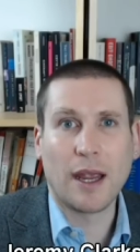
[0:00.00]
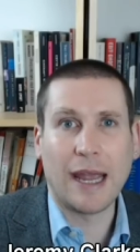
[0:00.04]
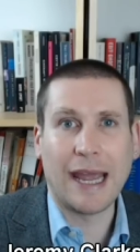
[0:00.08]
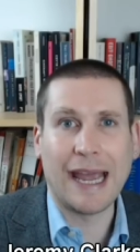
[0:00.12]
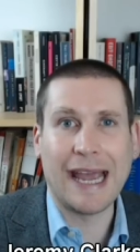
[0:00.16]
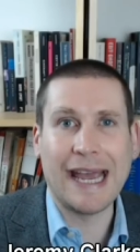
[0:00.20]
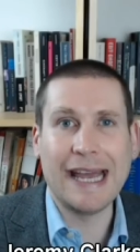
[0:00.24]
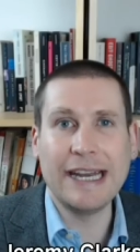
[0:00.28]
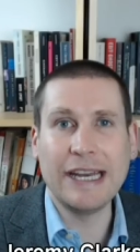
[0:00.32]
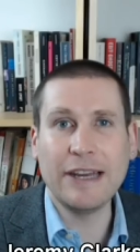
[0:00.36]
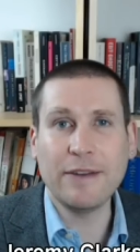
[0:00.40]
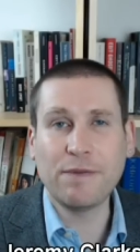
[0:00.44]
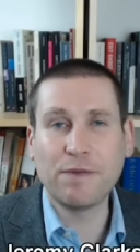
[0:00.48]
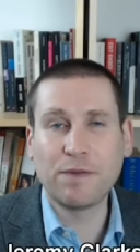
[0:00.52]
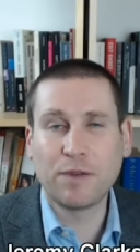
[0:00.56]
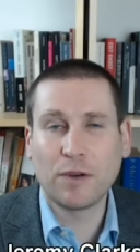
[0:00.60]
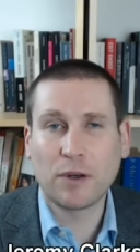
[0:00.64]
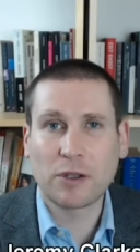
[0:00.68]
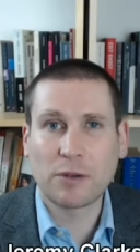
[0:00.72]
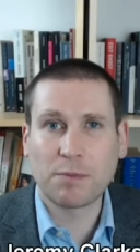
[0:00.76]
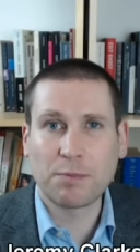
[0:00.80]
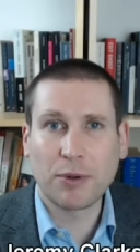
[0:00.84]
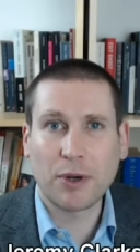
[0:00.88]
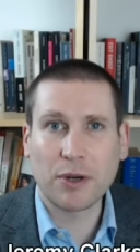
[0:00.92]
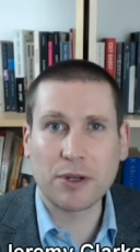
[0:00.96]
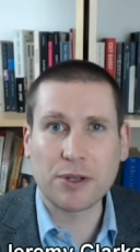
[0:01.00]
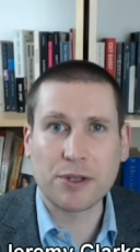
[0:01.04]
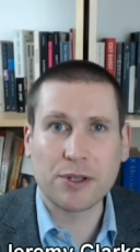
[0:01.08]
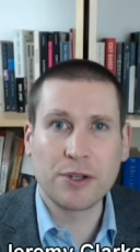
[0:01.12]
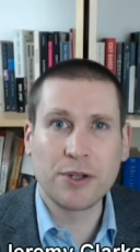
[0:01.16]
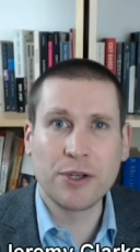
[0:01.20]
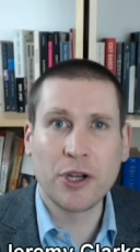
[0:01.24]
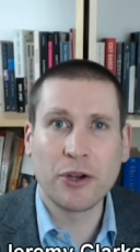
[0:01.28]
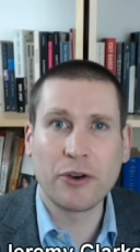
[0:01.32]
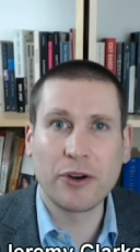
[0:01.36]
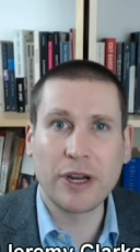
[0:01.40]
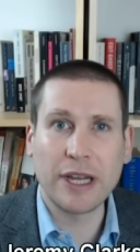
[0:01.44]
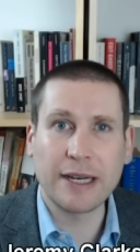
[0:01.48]
Any first
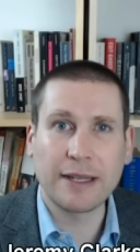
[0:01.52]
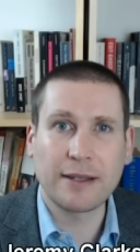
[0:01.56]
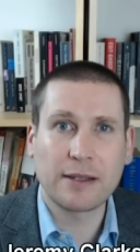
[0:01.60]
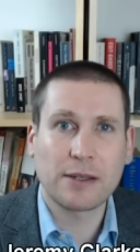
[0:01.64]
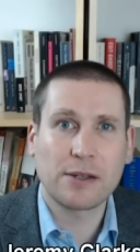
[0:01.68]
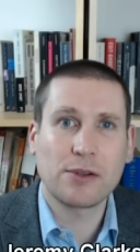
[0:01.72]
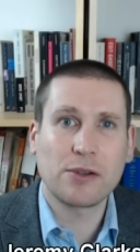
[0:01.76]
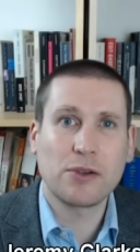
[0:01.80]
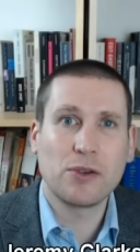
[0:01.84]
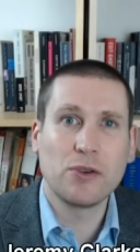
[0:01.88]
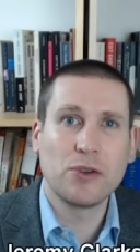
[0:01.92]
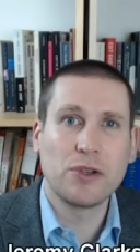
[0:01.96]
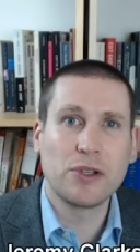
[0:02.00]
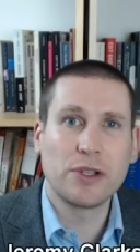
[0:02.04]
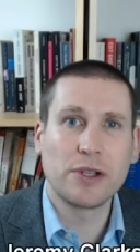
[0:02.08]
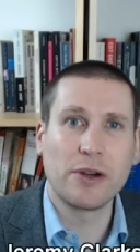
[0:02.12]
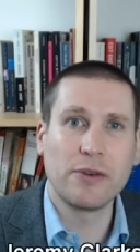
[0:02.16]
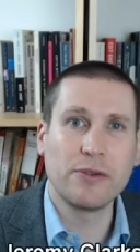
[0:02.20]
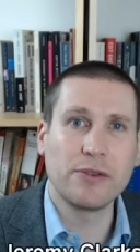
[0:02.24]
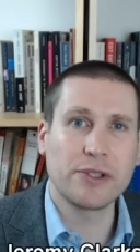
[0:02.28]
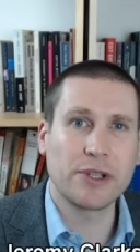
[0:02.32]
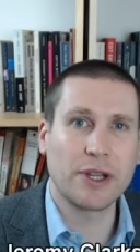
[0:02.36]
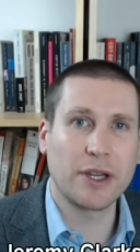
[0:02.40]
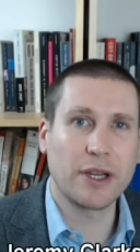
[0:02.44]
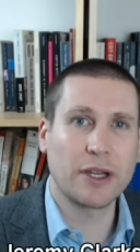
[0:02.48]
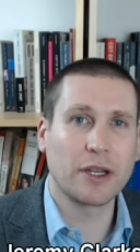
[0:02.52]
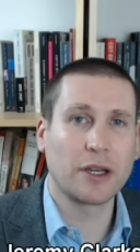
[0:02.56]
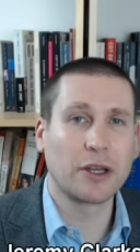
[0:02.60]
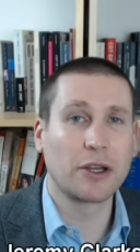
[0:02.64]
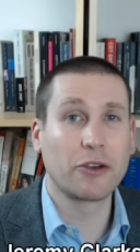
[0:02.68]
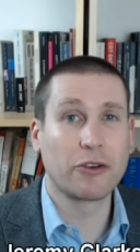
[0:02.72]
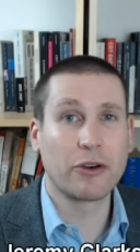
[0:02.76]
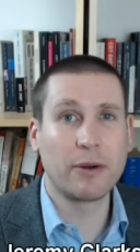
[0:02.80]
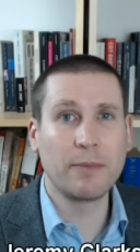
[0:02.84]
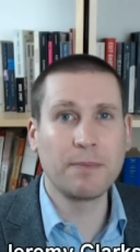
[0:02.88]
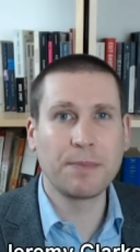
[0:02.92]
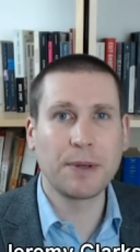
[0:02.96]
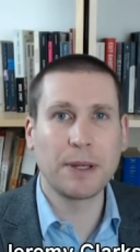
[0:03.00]
person narrator who sounds like a
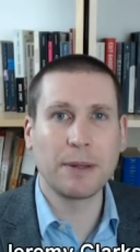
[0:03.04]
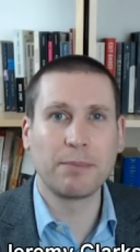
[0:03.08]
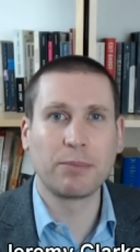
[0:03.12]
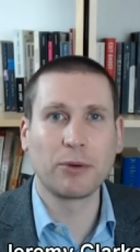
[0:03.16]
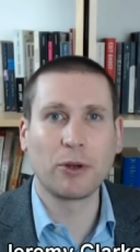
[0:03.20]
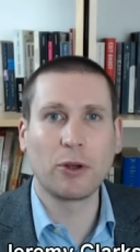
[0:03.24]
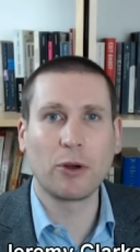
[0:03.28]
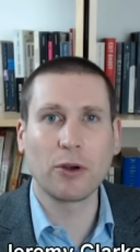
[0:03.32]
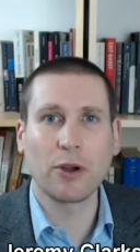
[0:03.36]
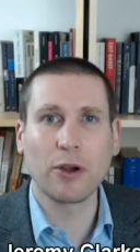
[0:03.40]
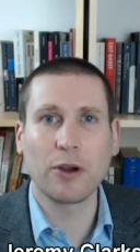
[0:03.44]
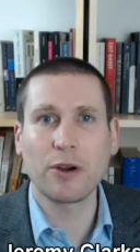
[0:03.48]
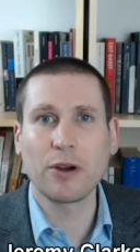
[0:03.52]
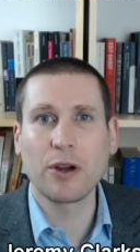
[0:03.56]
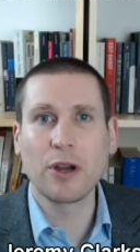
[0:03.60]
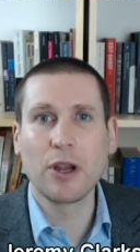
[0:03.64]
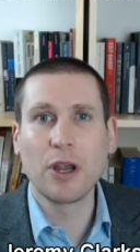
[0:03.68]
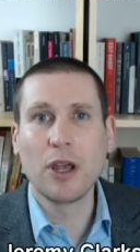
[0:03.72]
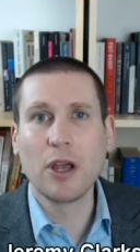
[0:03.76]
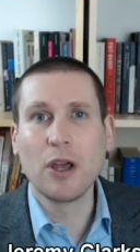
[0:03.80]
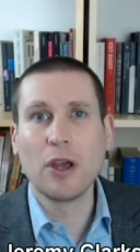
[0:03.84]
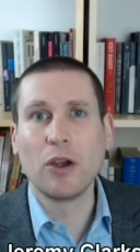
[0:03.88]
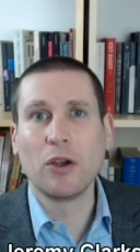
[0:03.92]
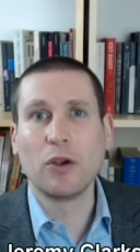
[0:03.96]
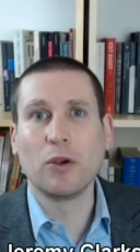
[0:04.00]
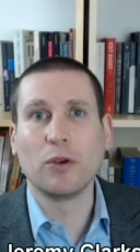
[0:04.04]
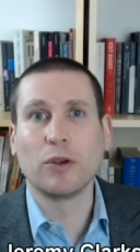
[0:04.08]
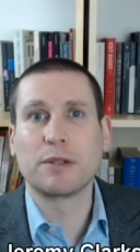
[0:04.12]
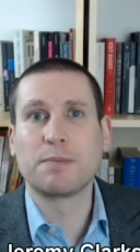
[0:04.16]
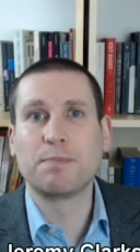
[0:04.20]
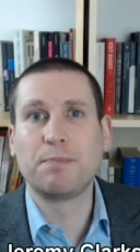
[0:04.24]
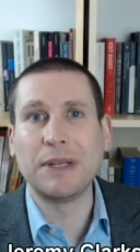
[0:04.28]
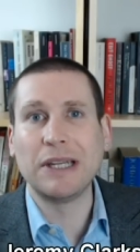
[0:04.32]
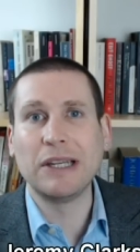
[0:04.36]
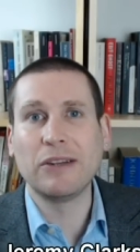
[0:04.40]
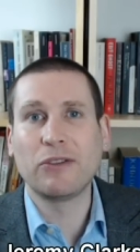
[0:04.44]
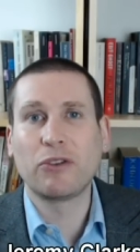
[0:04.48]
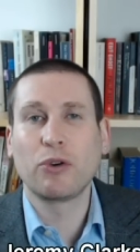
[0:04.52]
grumpy blogger who has
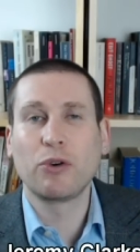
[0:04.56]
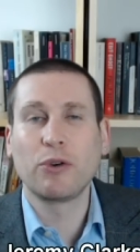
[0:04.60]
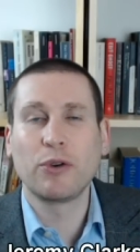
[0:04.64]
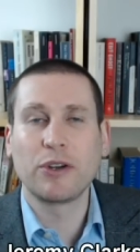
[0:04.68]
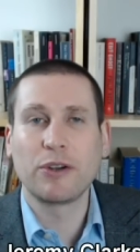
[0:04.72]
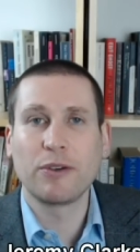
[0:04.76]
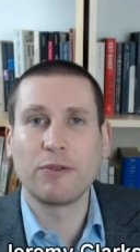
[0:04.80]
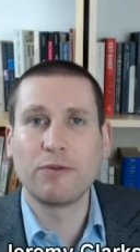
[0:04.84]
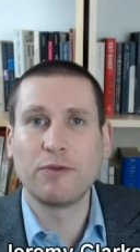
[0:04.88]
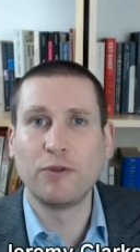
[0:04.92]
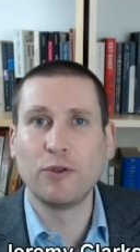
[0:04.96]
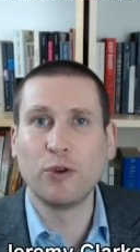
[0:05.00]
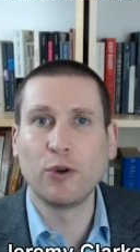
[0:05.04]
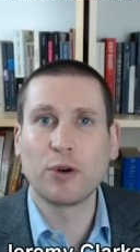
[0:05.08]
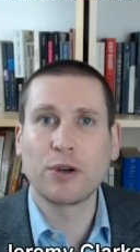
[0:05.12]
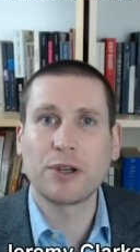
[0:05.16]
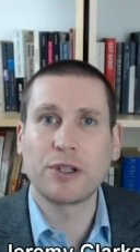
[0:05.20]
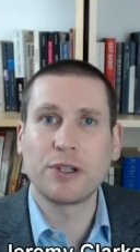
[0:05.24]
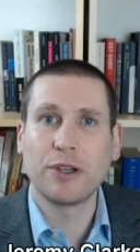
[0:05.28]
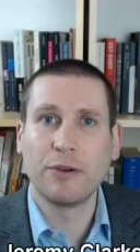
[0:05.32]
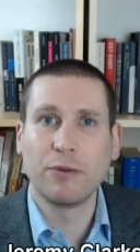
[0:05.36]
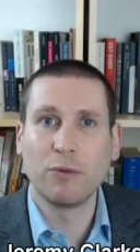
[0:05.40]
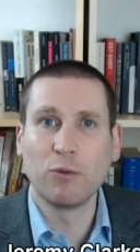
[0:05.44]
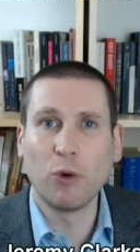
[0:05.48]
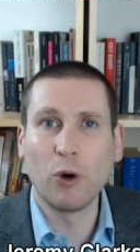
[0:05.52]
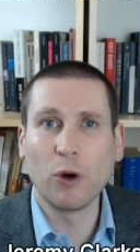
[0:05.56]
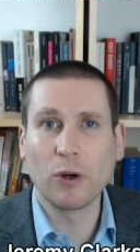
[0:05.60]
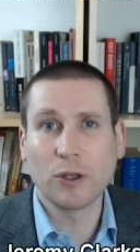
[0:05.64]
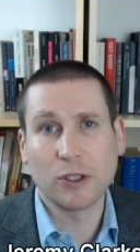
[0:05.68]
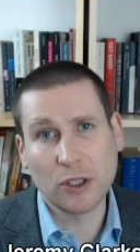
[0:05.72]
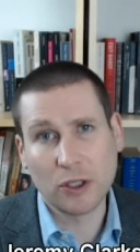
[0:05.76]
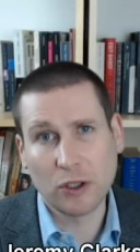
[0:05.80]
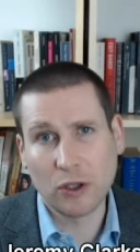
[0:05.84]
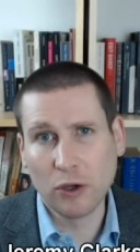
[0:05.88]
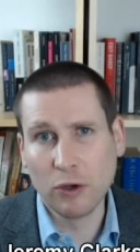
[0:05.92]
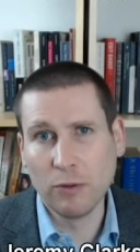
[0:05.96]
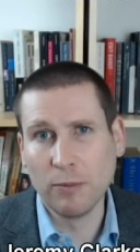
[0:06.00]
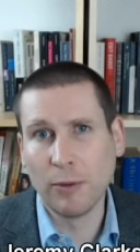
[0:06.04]
been through a divorce and
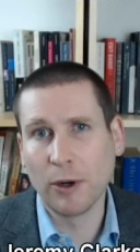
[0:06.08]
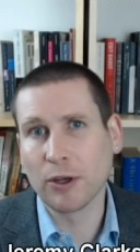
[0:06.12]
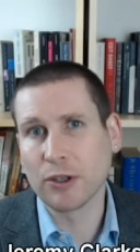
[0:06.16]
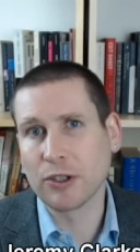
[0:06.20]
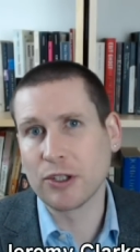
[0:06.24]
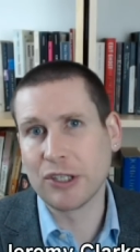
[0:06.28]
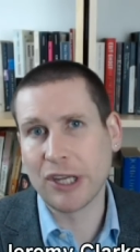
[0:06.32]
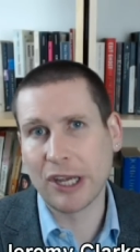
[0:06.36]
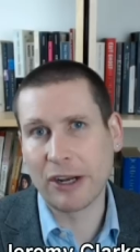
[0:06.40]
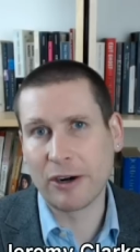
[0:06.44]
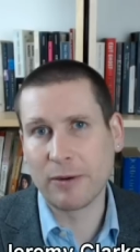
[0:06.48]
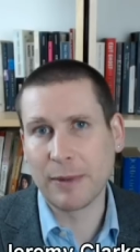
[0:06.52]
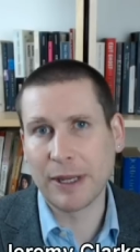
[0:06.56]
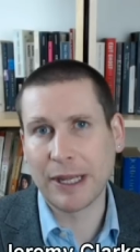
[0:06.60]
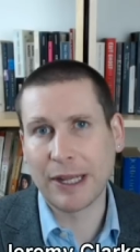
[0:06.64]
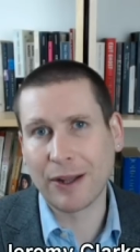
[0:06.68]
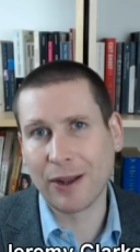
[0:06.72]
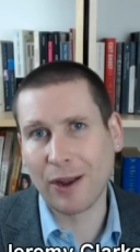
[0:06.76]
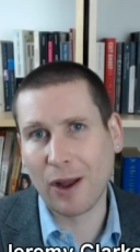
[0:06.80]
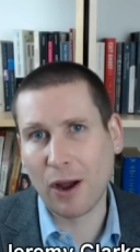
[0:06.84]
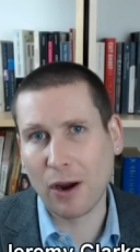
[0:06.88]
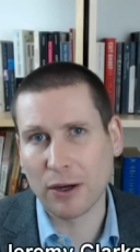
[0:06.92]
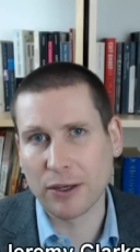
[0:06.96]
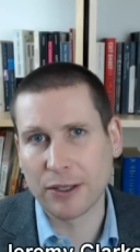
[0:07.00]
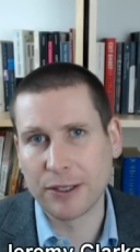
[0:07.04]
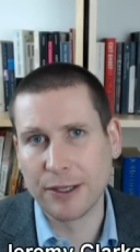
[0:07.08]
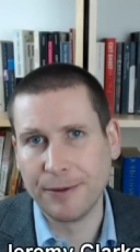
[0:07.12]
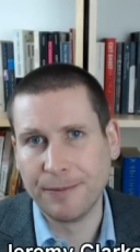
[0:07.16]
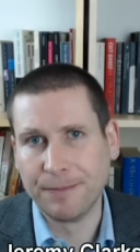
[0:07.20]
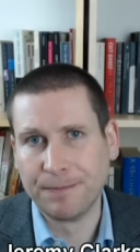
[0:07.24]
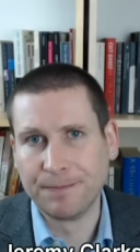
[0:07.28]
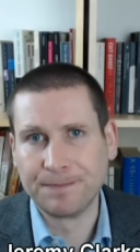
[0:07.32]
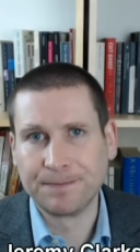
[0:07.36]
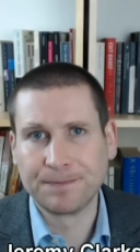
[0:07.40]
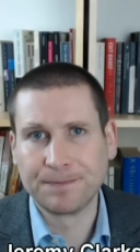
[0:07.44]
watched too much Jeremy Clarkson.